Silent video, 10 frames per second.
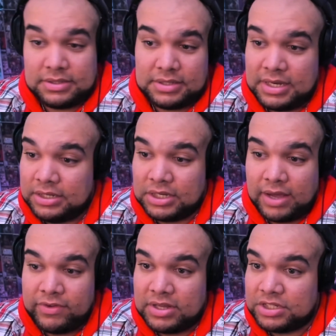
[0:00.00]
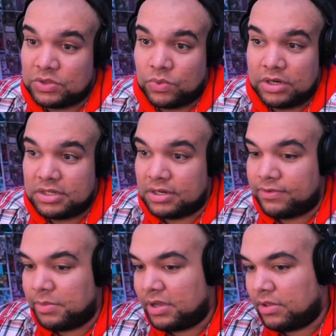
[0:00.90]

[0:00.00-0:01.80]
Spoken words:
scene, everything just worked here for me.